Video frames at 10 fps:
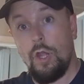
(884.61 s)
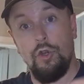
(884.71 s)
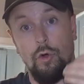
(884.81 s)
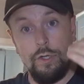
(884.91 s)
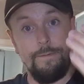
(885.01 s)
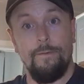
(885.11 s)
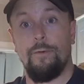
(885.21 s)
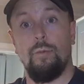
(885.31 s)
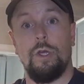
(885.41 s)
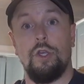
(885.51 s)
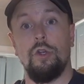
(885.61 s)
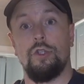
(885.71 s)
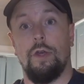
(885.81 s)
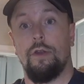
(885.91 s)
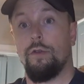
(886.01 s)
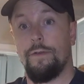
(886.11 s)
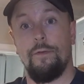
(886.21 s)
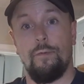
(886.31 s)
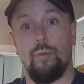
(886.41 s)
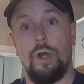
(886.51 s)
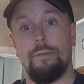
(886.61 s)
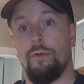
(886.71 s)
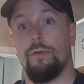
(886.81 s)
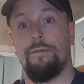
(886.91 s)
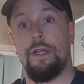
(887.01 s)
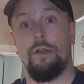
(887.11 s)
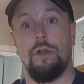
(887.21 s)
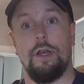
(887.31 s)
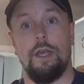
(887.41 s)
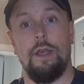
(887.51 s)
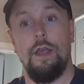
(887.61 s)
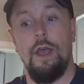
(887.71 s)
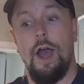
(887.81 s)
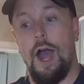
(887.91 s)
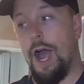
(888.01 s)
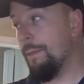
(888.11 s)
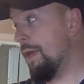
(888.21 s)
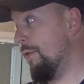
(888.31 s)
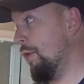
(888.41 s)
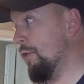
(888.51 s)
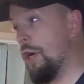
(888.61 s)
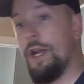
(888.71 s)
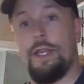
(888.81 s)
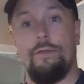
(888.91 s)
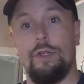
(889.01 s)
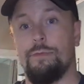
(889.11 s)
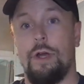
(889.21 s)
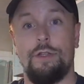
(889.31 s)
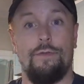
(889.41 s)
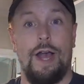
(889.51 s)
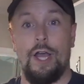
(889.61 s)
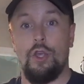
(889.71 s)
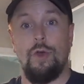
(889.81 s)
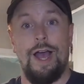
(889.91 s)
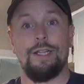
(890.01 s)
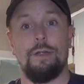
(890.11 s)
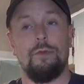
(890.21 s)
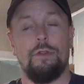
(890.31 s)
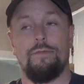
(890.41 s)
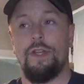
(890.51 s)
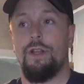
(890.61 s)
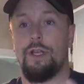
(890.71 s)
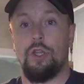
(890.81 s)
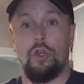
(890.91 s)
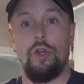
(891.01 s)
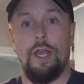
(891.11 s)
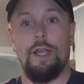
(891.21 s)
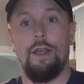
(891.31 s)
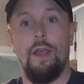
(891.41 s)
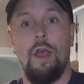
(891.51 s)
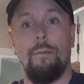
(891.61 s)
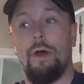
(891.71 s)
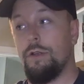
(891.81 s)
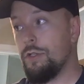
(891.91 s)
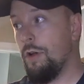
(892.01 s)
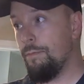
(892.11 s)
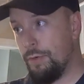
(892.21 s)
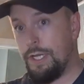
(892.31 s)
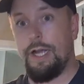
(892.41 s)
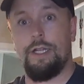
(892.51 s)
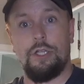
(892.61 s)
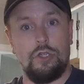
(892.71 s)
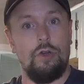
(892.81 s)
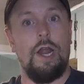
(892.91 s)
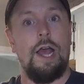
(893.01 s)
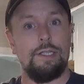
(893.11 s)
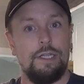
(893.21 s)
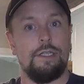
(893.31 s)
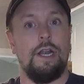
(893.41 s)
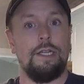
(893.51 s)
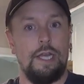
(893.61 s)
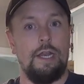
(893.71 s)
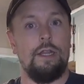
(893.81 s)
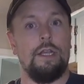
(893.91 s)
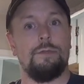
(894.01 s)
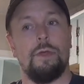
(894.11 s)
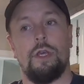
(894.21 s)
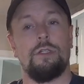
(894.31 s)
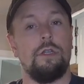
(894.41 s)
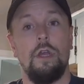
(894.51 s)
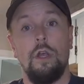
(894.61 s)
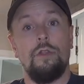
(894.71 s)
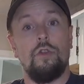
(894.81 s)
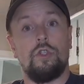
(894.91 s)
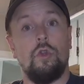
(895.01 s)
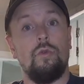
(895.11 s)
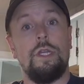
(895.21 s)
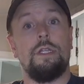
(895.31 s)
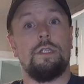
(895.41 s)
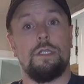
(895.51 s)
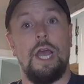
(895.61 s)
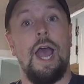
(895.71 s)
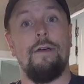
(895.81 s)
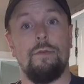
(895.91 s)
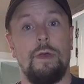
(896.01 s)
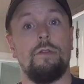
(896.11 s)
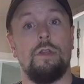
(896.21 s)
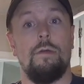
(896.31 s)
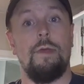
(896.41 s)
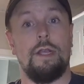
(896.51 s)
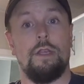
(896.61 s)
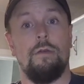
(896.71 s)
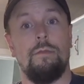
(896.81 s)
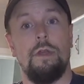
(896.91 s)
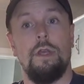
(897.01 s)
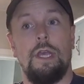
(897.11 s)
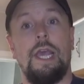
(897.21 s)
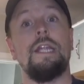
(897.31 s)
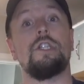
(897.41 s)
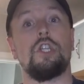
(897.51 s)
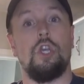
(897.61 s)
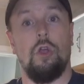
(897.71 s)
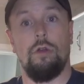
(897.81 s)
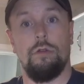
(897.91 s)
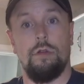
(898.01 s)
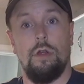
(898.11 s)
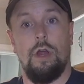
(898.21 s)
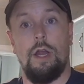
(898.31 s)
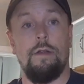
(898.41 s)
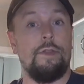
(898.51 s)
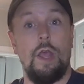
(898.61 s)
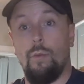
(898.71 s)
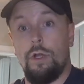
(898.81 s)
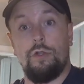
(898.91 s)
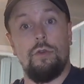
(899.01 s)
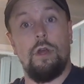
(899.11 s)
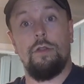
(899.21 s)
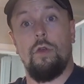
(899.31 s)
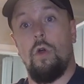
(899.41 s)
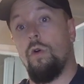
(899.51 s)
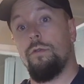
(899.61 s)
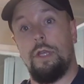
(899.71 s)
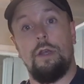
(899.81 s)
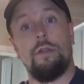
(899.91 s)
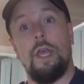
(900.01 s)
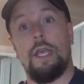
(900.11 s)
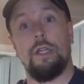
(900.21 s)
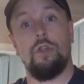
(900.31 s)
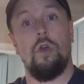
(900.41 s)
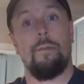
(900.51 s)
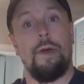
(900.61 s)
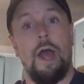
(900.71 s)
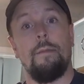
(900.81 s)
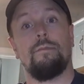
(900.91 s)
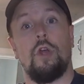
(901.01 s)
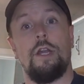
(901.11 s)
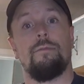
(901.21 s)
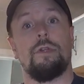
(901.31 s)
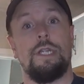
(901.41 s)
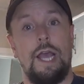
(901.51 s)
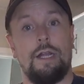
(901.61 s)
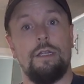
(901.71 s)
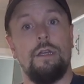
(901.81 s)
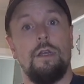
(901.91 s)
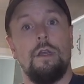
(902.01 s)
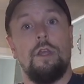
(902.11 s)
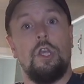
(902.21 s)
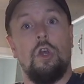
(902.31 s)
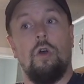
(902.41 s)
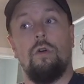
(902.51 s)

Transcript: No different from what you're doing, no different from what I'm doing with the video logging. I'm giving you, trying to give you as much value as I'm doing the video logging learning, but also I'm protecting certain assets and identities because there's no need to have them out there and make them insecure. And if they want to do it on their own, they, they can do it. But I'm trying to protect, you